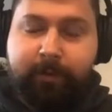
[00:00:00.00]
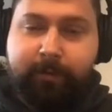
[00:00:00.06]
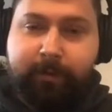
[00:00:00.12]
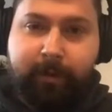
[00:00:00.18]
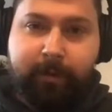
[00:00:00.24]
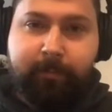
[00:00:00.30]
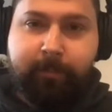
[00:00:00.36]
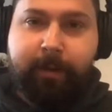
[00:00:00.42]
gonna
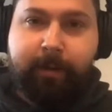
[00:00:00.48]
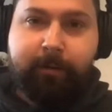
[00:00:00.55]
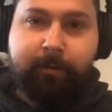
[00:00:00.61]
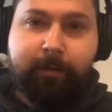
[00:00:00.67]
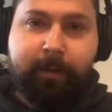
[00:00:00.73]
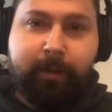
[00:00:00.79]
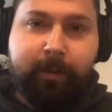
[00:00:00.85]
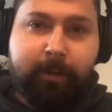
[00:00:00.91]
talk about
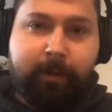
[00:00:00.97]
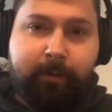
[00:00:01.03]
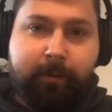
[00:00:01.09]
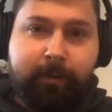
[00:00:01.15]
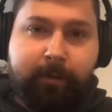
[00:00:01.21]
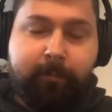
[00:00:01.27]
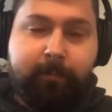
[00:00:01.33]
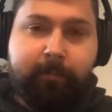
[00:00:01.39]

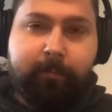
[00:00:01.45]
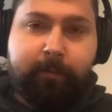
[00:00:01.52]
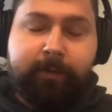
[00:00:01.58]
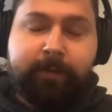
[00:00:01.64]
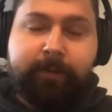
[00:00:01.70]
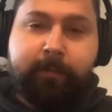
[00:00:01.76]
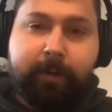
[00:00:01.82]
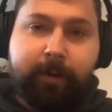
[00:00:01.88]
the
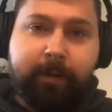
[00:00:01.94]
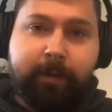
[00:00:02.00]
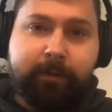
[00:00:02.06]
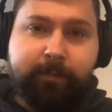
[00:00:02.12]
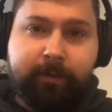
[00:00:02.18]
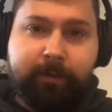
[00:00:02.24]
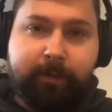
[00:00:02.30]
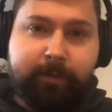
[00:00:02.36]
recent Marquez
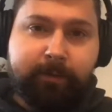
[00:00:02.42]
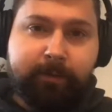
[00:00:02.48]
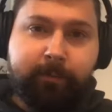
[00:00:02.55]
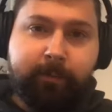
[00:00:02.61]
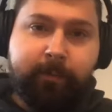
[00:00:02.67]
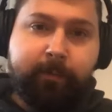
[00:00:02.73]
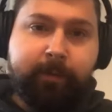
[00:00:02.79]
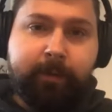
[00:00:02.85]
release. So
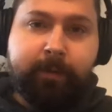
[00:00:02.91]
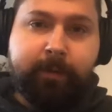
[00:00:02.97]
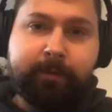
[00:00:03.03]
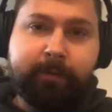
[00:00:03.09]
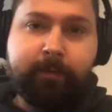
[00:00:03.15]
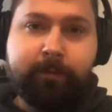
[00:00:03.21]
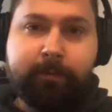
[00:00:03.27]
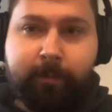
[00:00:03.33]
we released
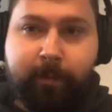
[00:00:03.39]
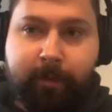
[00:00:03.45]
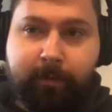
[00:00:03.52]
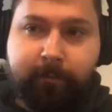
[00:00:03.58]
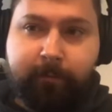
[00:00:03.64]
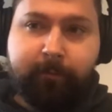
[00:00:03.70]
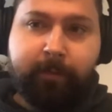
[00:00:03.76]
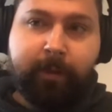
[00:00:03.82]

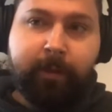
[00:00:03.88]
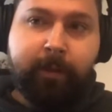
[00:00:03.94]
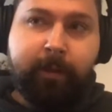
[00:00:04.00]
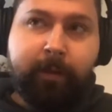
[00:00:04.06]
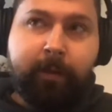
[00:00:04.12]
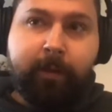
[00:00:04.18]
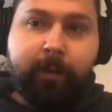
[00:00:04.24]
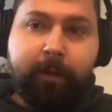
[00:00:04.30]
0.12
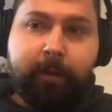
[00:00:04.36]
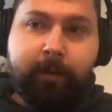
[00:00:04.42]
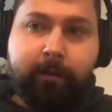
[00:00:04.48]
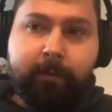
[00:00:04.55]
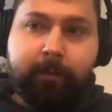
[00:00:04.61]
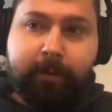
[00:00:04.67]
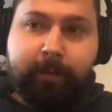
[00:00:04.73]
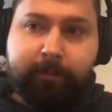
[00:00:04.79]

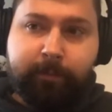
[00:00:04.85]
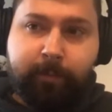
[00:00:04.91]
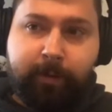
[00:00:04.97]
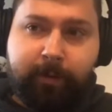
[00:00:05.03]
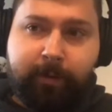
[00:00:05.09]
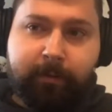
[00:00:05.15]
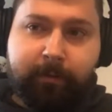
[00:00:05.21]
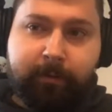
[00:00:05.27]
last
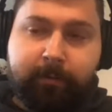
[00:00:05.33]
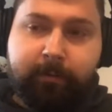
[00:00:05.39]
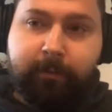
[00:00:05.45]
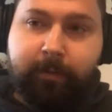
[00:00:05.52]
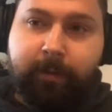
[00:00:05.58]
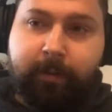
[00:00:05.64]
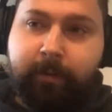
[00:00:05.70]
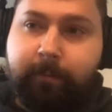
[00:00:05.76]
week.
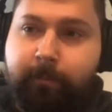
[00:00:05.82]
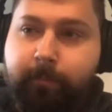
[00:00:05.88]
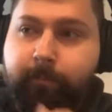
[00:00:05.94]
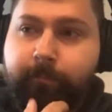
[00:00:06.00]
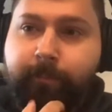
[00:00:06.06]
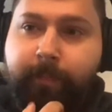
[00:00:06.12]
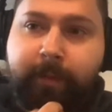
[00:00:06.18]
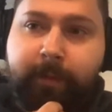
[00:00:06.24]
And
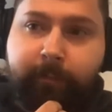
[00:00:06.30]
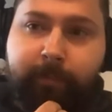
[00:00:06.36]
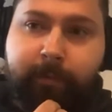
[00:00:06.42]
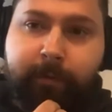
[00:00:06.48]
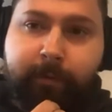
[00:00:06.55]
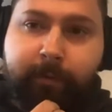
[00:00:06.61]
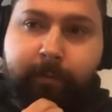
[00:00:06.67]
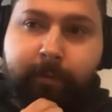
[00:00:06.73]
then
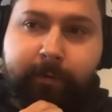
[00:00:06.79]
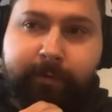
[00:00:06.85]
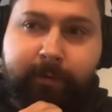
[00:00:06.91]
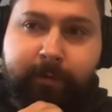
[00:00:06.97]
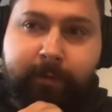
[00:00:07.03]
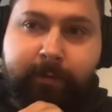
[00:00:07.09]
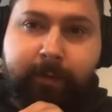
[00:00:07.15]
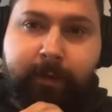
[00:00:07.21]
we're also
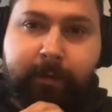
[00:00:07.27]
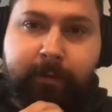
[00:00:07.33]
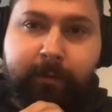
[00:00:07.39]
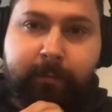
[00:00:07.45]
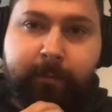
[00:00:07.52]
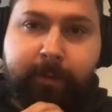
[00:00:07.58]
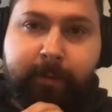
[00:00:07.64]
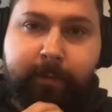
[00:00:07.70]
gonna talk a
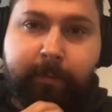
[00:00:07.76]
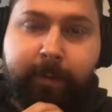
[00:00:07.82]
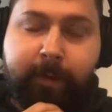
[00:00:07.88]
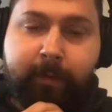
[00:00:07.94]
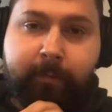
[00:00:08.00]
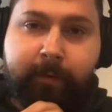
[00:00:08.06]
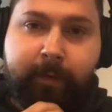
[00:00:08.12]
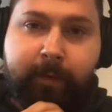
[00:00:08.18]
little bit
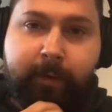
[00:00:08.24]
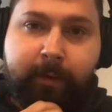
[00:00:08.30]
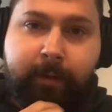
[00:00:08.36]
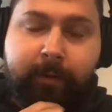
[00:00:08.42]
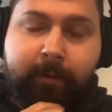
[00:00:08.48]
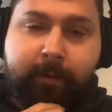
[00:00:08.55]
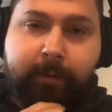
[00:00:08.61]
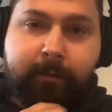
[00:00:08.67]
about
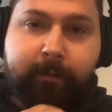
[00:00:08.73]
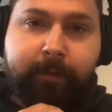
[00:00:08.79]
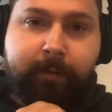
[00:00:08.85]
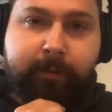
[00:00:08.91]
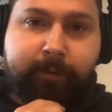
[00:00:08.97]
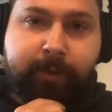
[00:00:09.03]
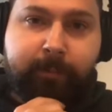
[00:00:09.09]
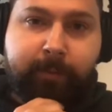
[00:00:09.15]
the
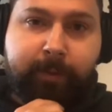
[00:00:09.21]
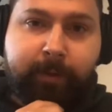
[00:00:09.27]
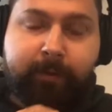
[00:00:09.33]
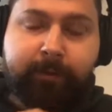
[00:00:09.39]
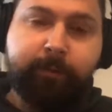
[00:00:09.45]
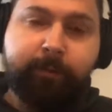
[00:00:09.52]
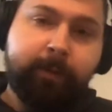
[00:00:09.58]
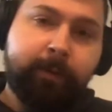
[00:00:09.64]
lineage API.
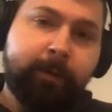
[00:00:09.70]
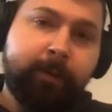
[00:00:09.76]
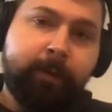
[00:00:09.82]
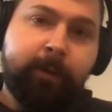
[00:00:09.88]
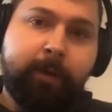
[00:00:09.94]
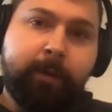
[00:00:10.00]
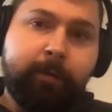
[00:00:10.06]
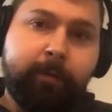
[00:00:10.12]
So
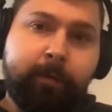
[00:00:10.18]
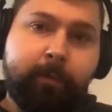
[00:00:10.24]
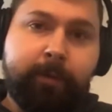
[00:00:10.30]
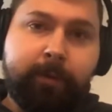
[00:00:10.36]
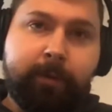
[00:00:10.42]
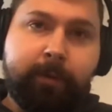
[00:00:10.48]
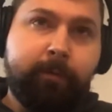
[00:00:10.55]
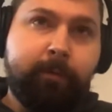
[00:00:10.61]

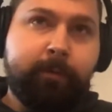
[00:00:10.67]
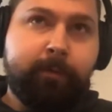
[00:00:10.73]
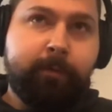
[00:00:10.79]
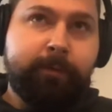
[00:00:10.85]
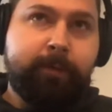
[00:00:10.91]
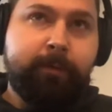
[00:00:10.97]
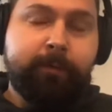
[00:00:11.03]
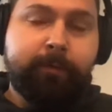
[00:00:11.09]
with the
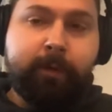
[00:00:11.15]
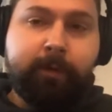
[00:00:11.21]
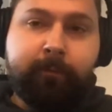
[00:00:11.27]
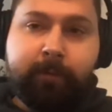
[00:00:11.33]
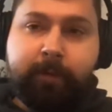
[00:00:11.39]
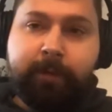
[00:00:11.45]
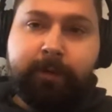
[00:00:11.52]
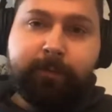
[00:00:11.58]
0.12
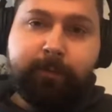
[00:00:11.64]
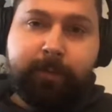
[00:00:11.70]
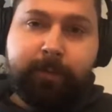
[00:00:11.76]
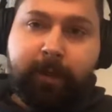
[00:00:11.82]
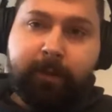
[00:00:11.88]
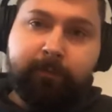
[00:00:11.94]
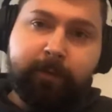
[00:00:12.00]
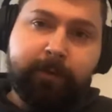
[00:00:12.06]
release, we
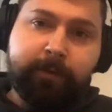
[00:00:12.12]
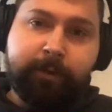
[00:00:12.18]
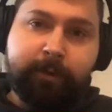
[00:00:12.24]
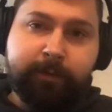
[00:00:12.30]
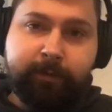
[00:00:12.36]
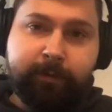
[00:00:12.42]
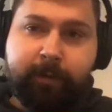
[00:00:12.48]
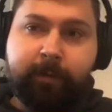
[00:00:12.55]
have an
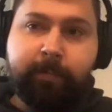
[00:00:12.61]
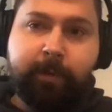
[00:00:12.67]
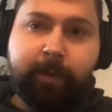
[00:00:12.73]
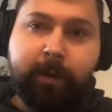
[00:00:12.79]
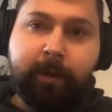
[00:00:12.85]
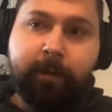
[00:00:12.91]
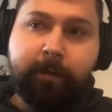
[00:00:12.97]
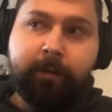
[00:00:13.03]
ingestion
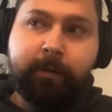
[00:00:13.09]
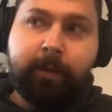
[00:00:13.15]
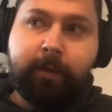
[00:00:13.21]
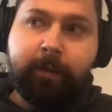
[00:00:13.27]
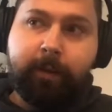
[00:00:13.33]
API